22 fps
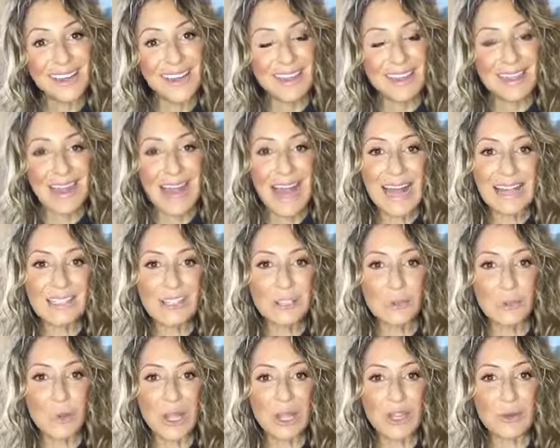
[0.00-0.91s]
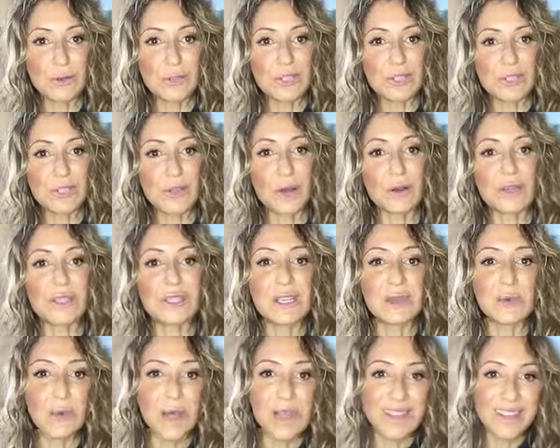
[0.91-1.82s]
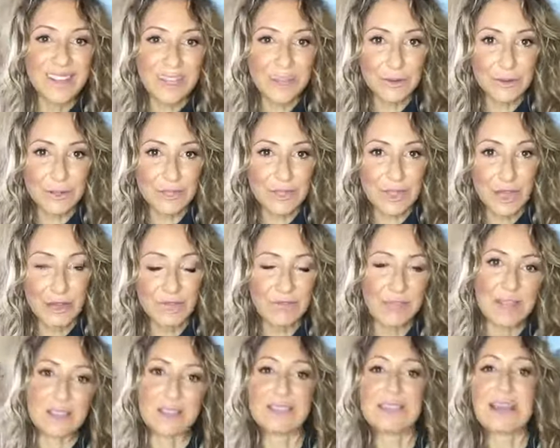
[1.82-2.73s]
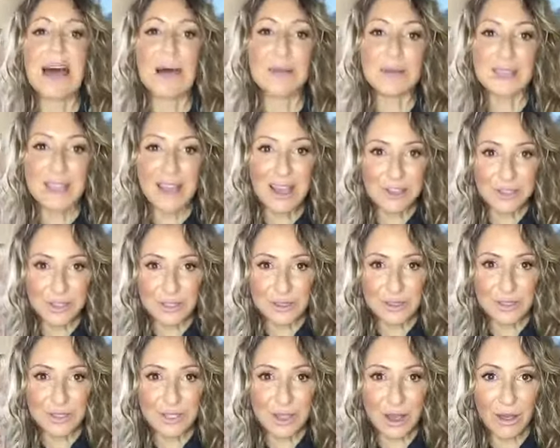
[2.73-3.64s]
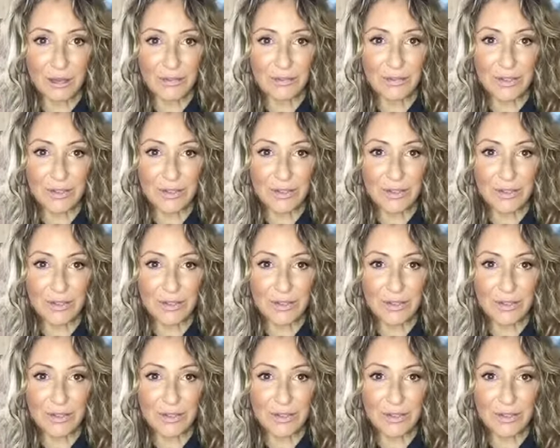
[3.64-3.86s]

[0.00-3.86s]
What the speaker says: That's when you start derailing yourself and sabotaging yourself.